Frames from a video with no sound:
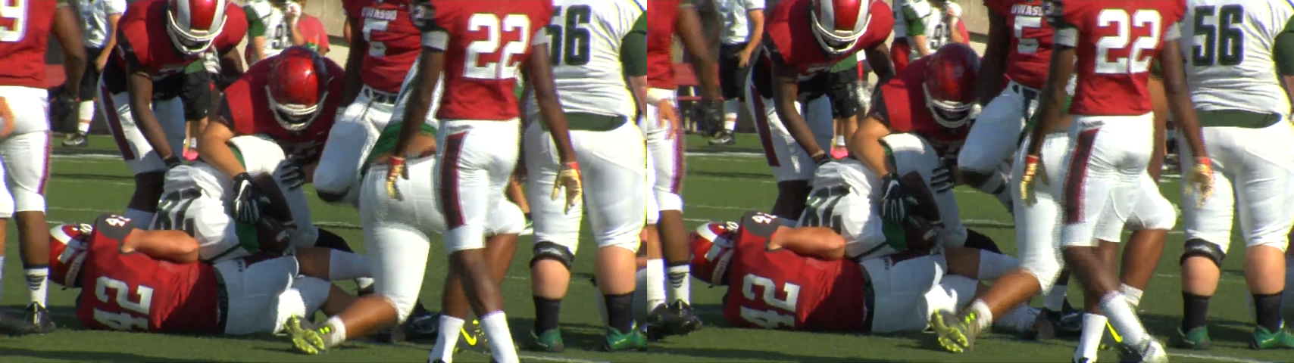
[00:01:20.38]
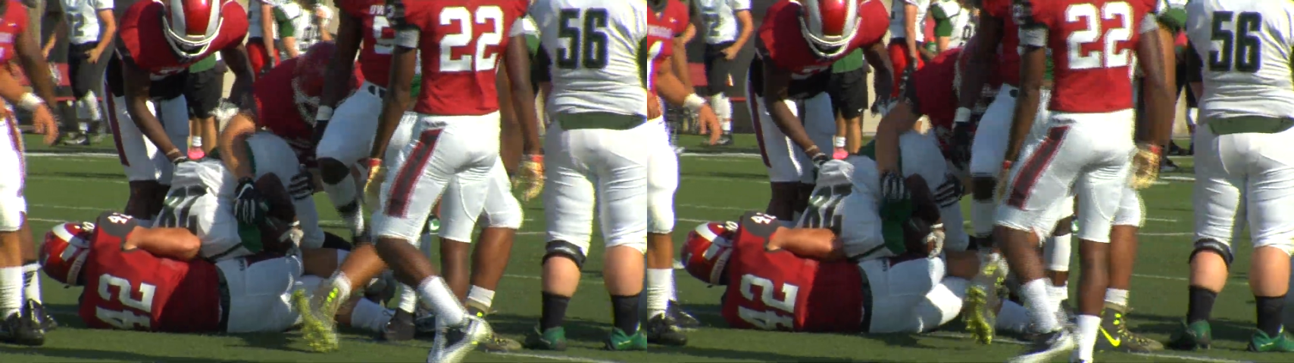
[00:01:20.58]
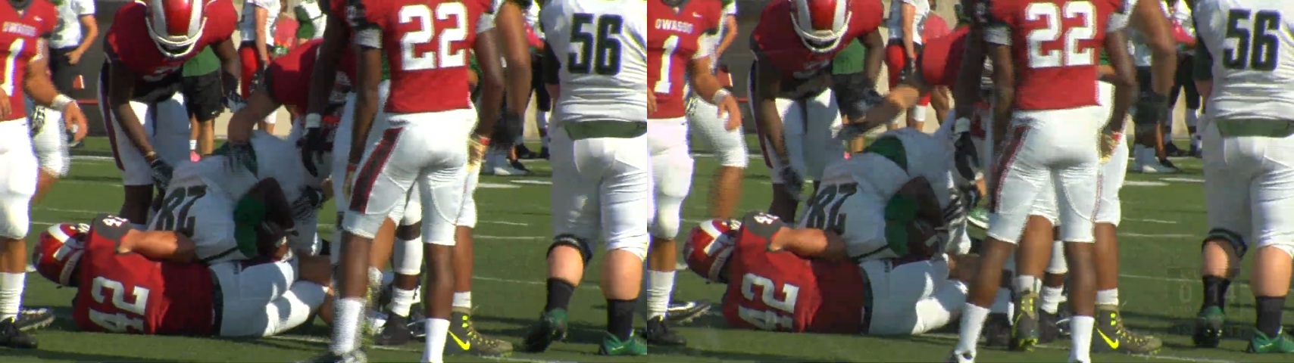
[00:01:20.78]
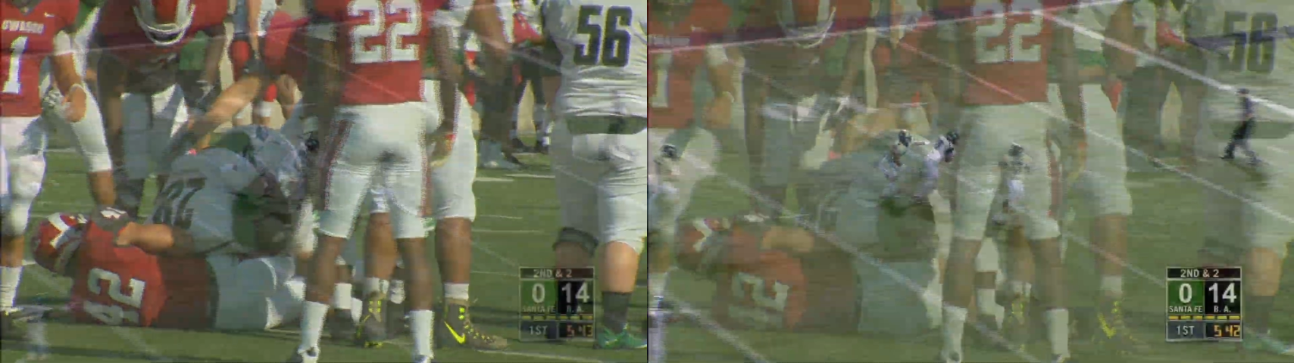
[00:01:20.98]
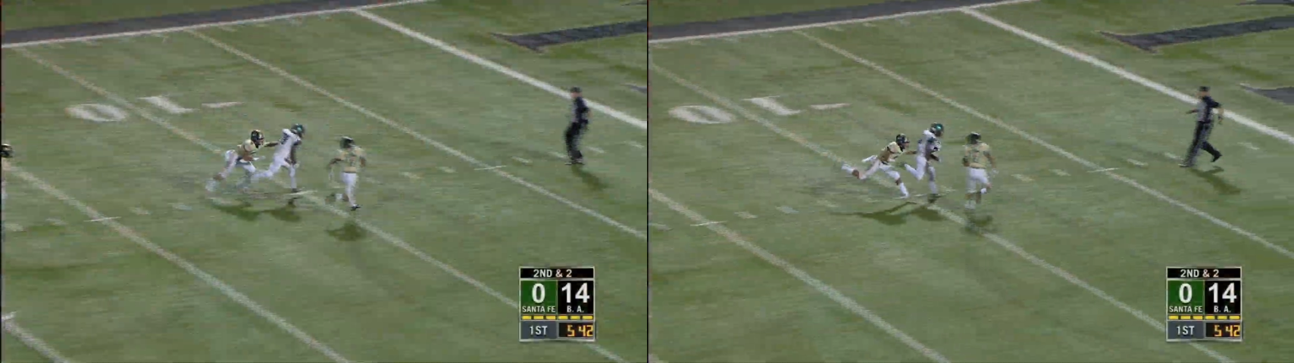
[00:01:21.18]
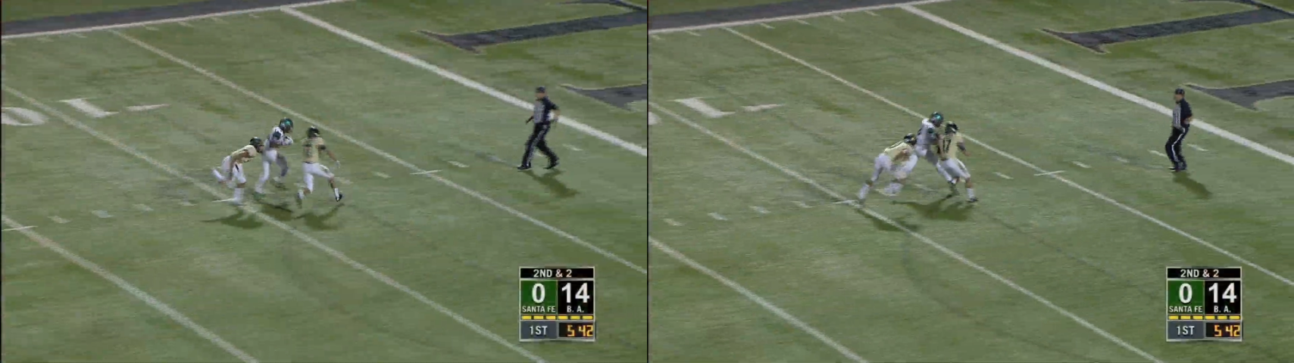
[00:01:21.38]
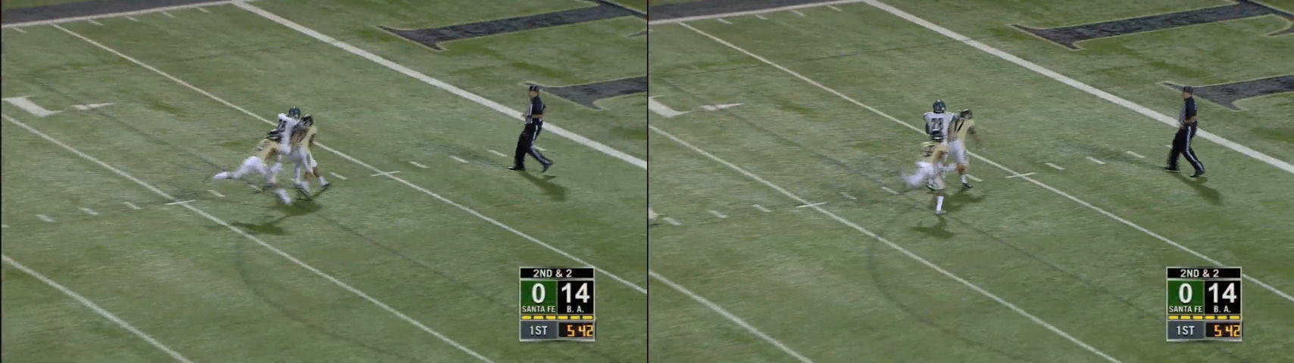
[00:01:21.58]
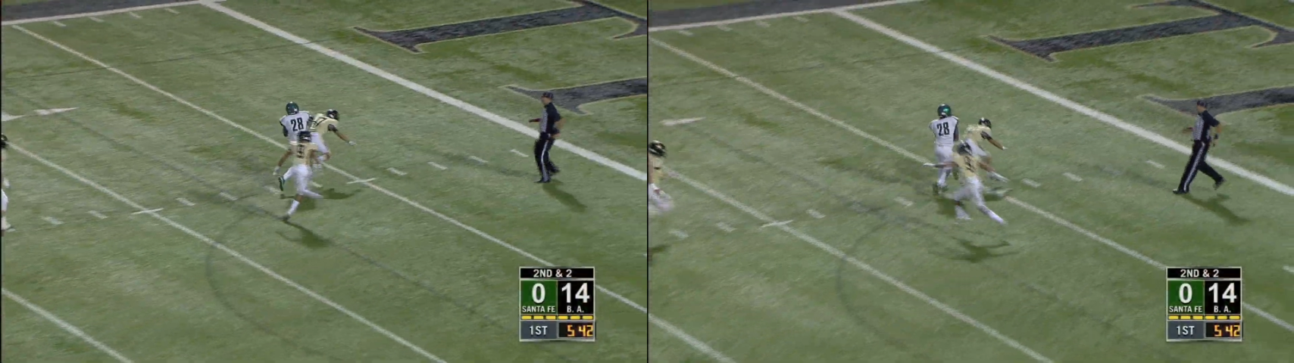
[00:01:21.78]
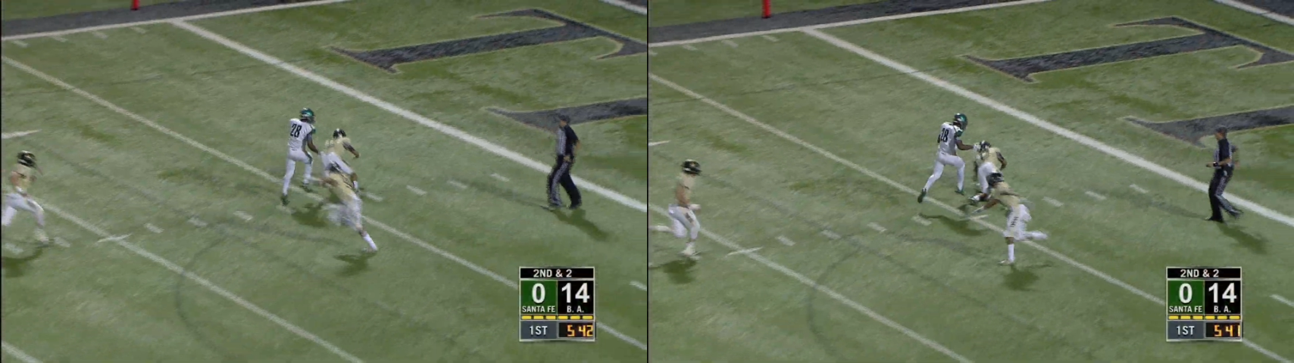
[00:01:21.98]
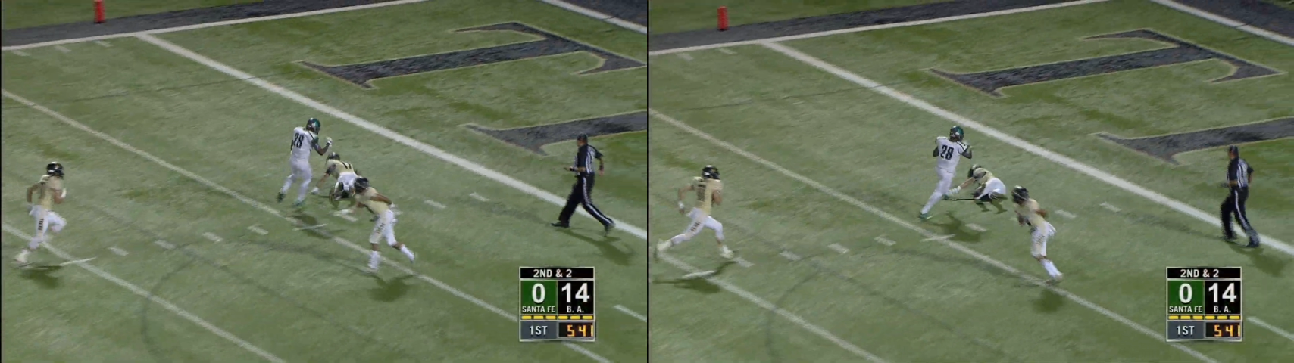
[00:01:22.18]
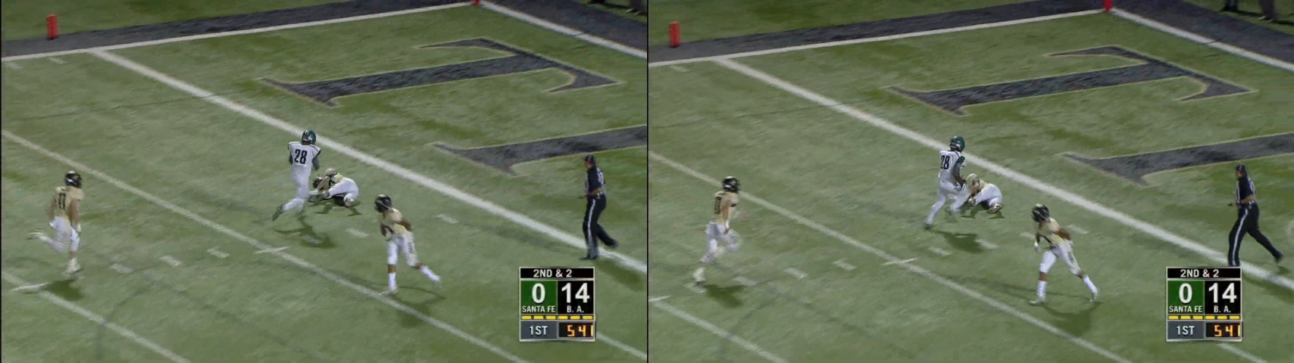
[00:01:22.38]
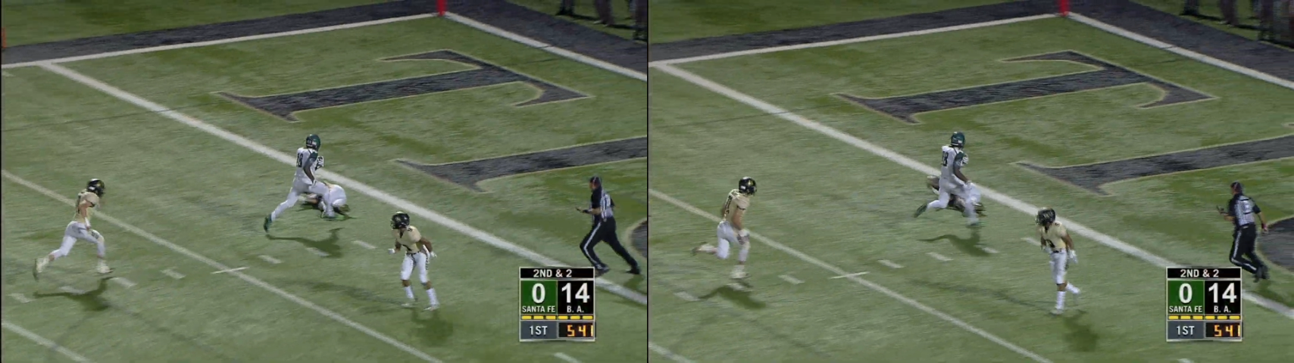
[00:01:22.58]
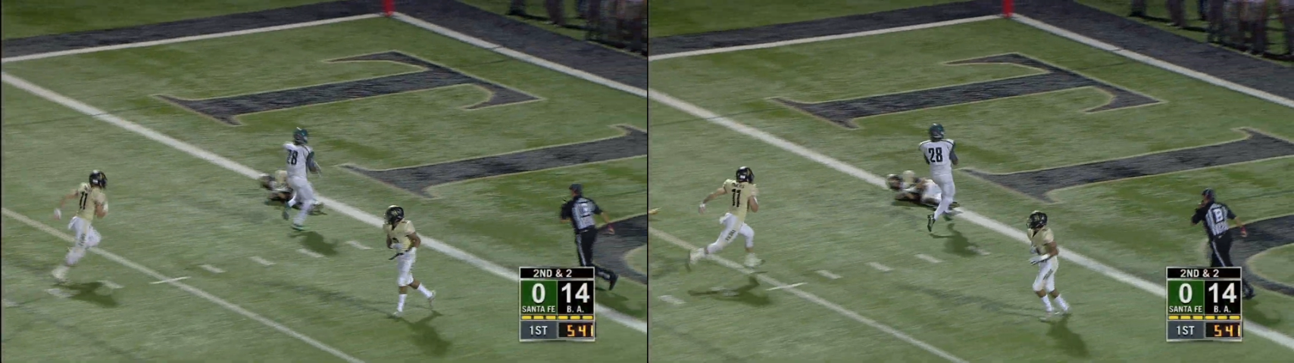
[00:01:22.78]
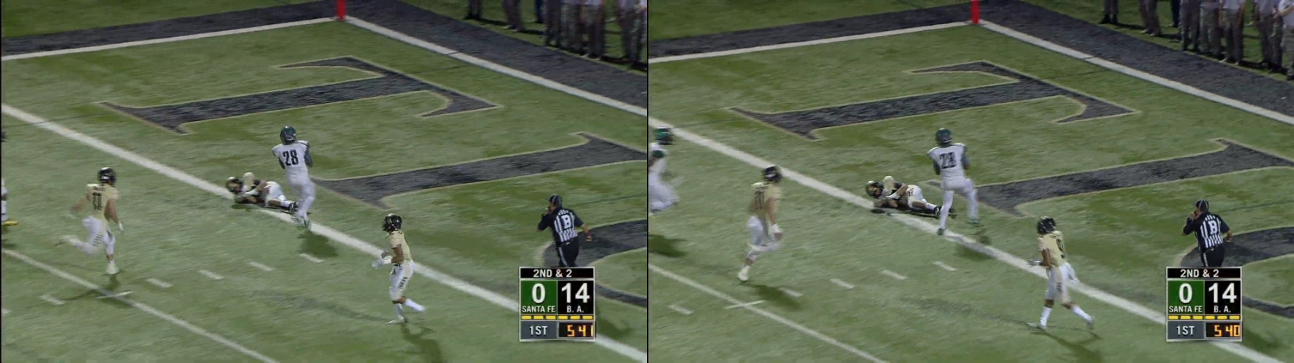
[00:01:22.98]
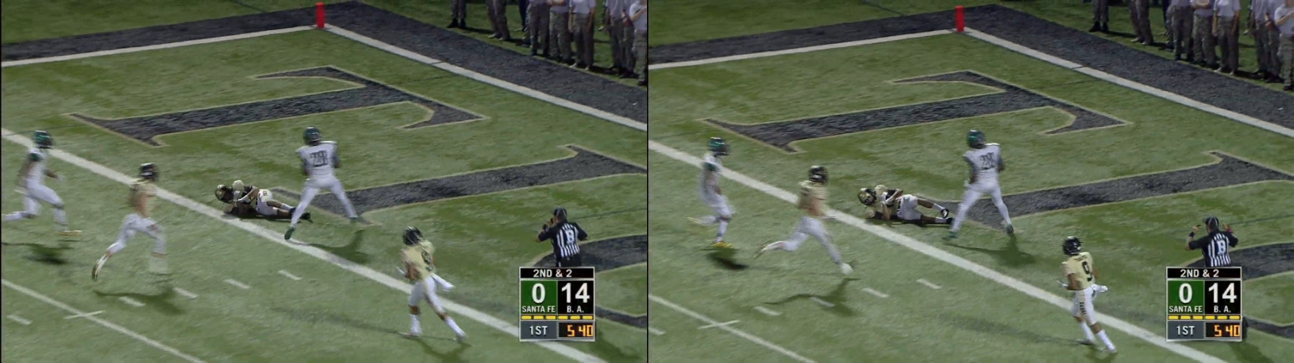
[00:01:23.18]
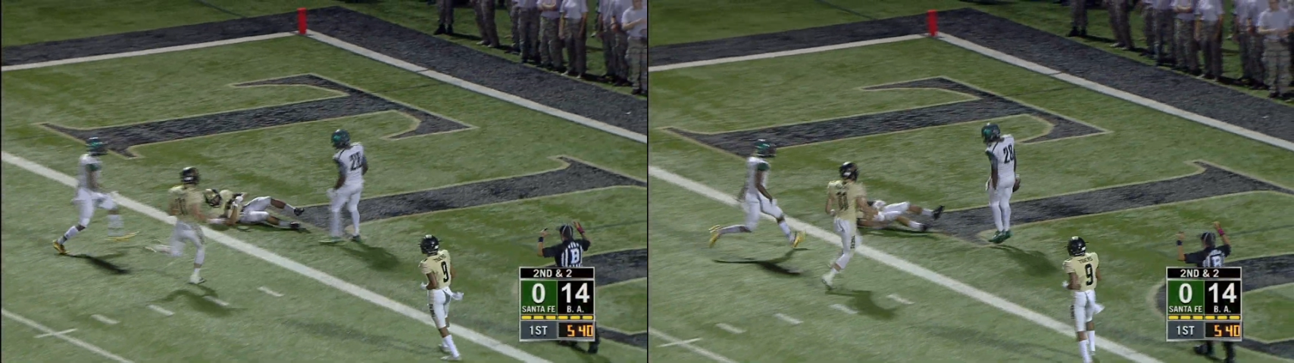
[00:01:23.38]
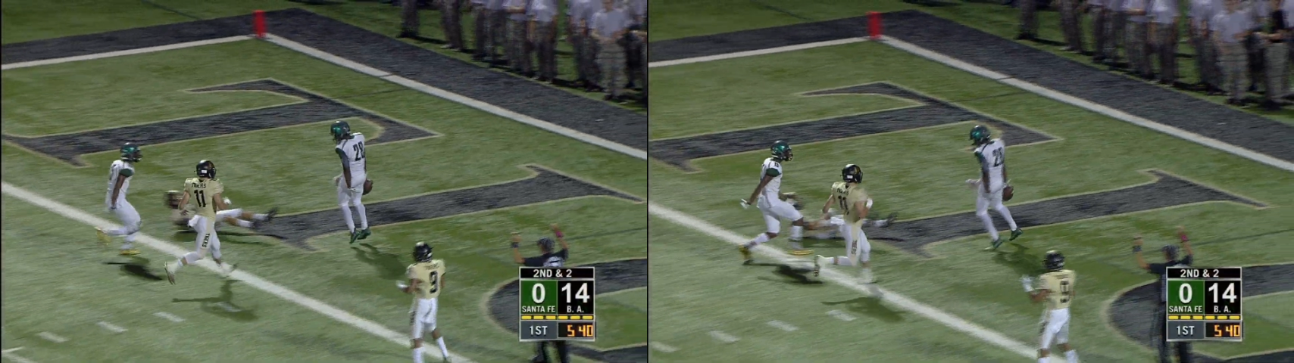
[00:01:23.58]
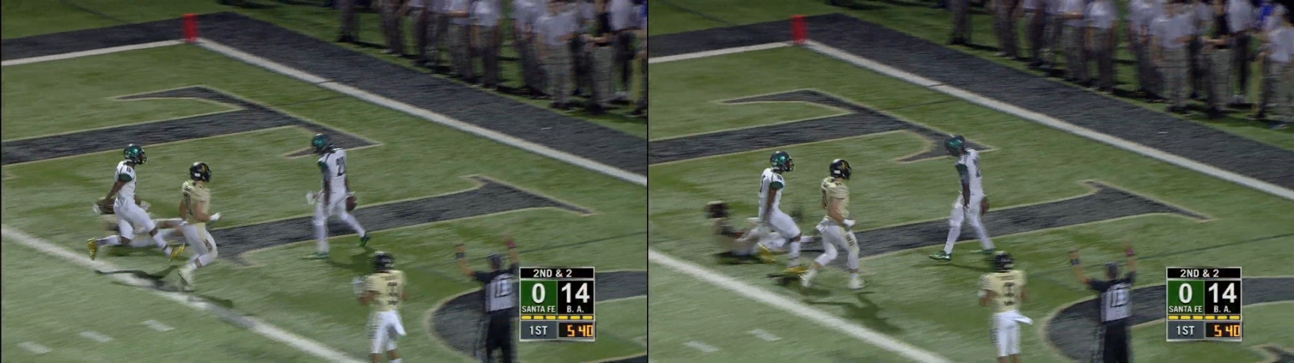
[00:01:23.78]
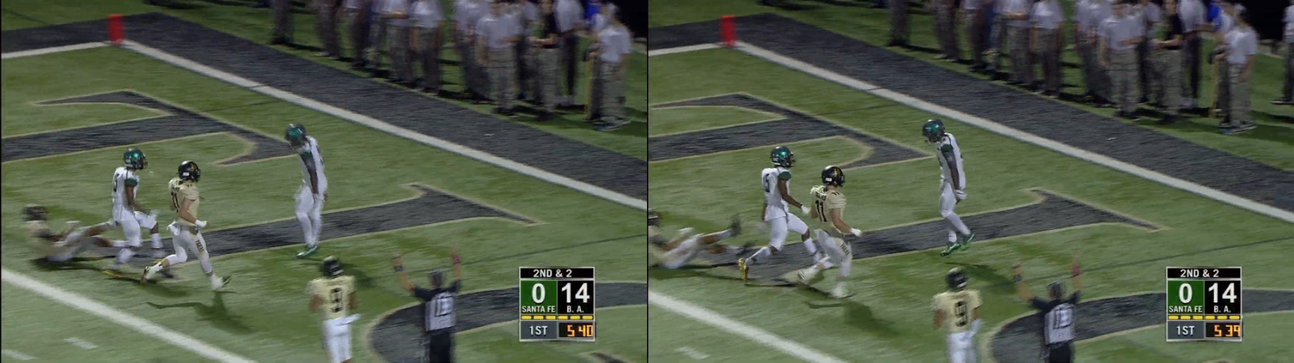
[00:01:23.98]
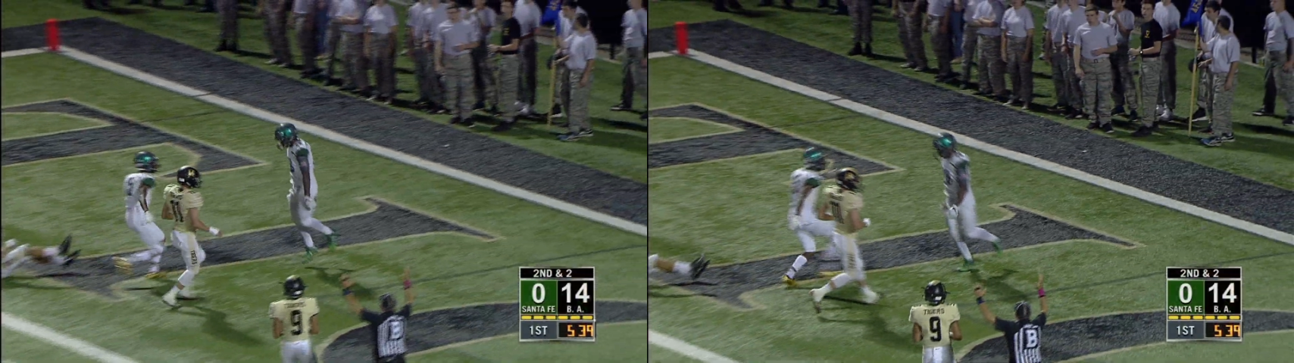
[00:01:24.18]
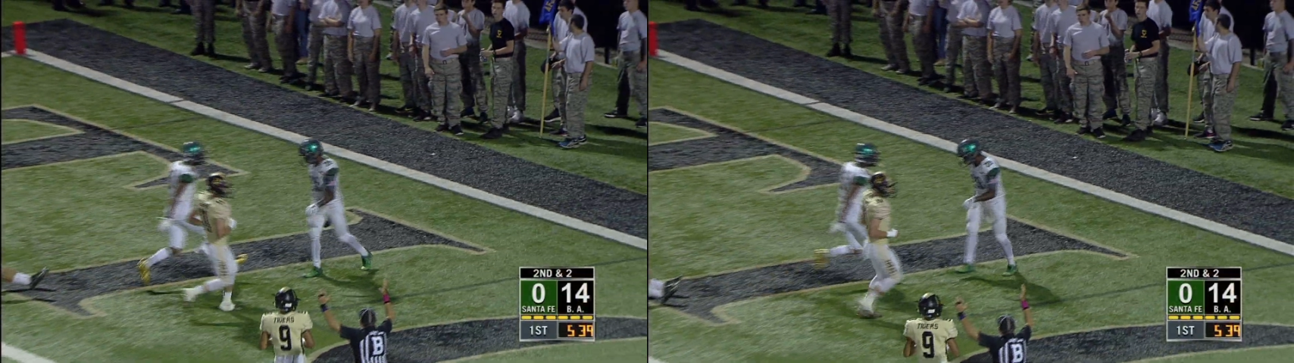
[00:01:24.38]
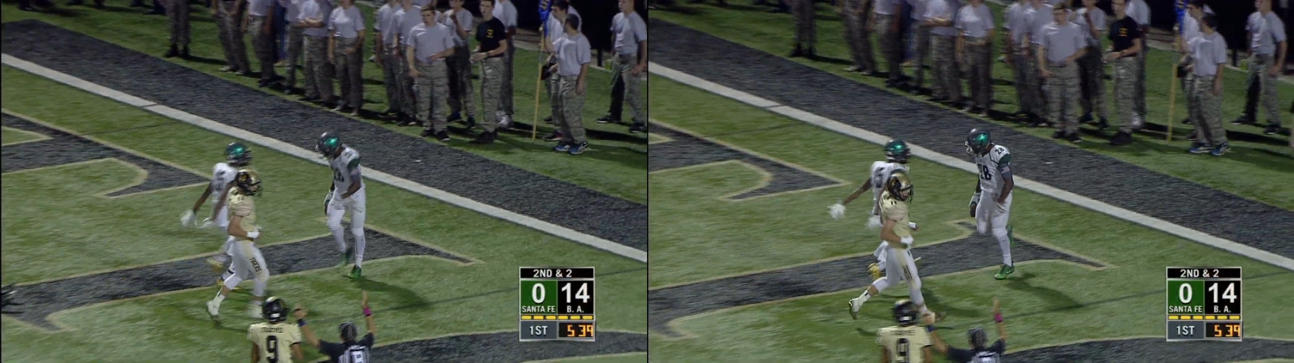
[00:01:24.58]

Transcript: No face is visible, so there are no lips to read.